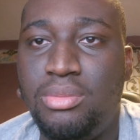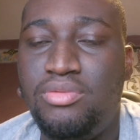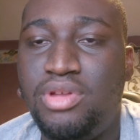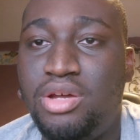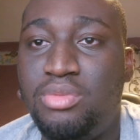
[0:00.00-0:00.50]

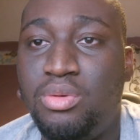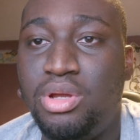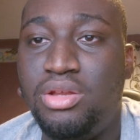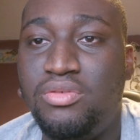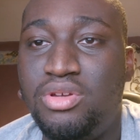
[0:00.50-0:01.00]
If you like
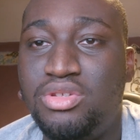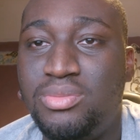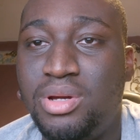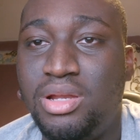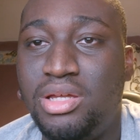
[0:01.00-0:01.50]
Moana, the first
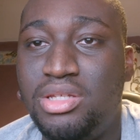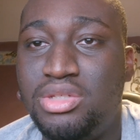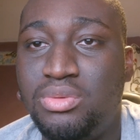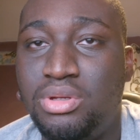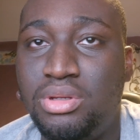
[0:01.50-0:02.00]
one, you'll like
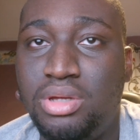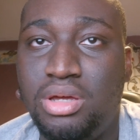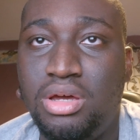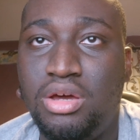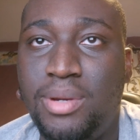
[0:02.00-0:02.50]
this one.
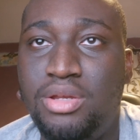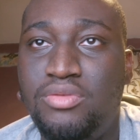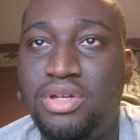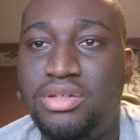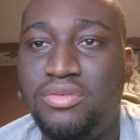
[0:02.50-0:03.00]
I do
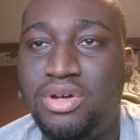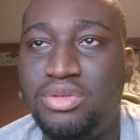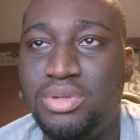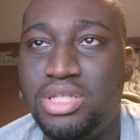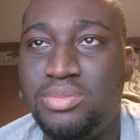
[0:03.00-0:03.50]
think the
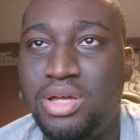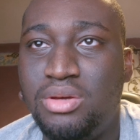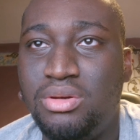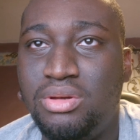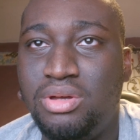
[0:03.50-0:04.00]
first one is
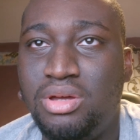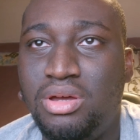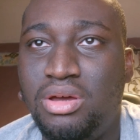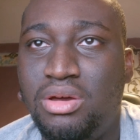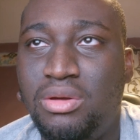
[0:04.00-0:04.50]
better.
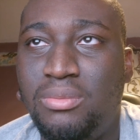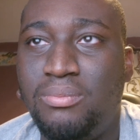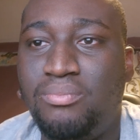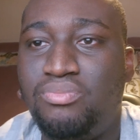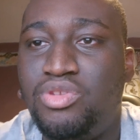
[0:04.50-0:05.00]

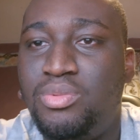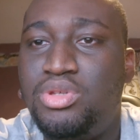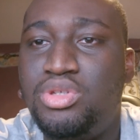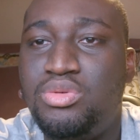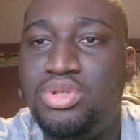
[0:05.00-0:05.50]
The
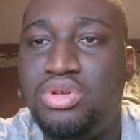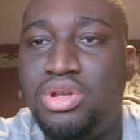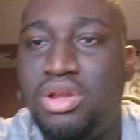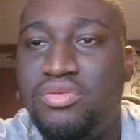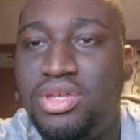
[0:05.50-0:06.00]
music was good.
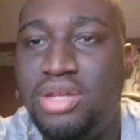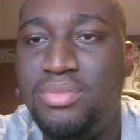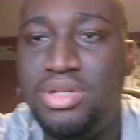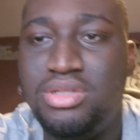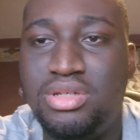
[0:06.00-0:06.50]
I love the
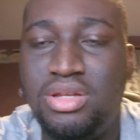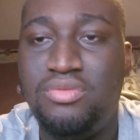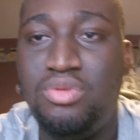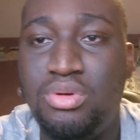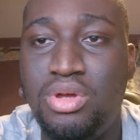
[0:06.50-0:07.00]
animation, and I
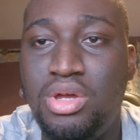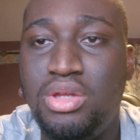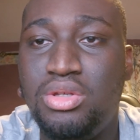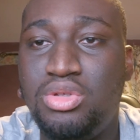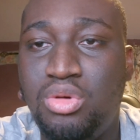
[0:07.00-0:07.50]
thought
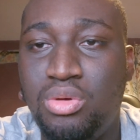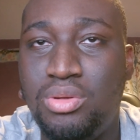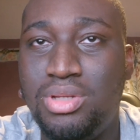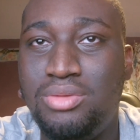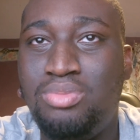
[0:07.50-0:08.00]
the
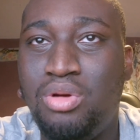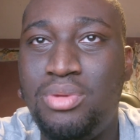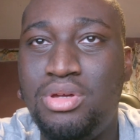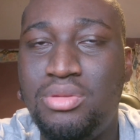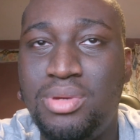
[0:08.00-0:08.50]
story, it
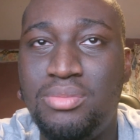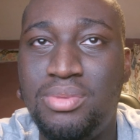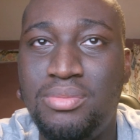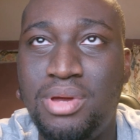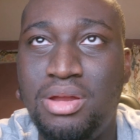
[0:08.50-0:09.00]
probably could have been a
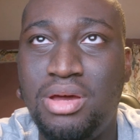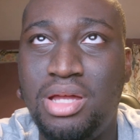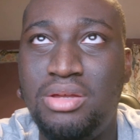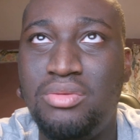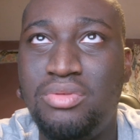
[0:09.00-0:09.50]
bit better.
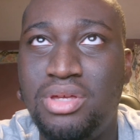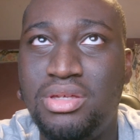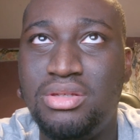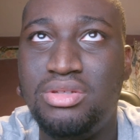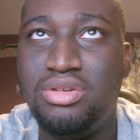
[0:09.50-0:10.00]
I don't think
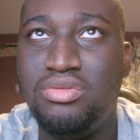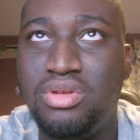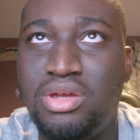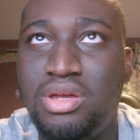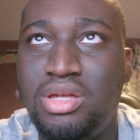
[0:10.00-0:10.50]
it should have.
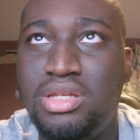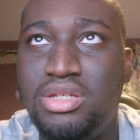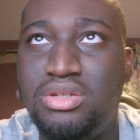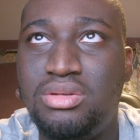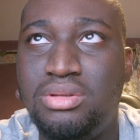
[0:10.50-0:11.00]
They
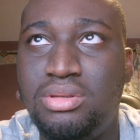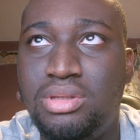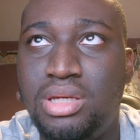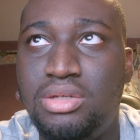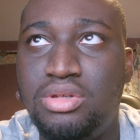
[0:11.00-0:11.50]
should
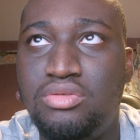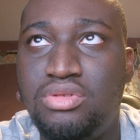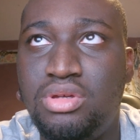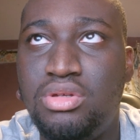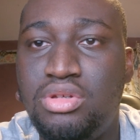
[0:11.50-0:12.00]
have
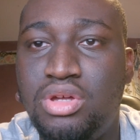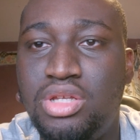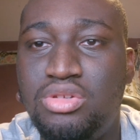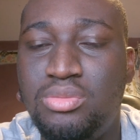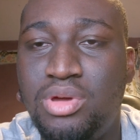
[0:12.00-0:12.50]
turned
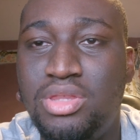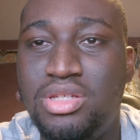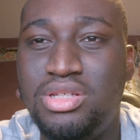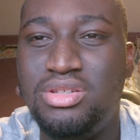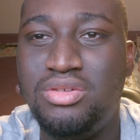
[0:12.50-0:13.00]
into a movie. I
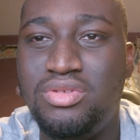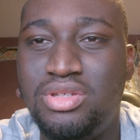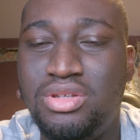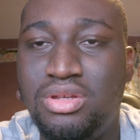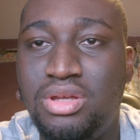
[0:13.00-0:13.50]
think they should have
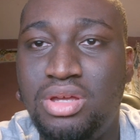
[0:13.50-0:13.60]
just done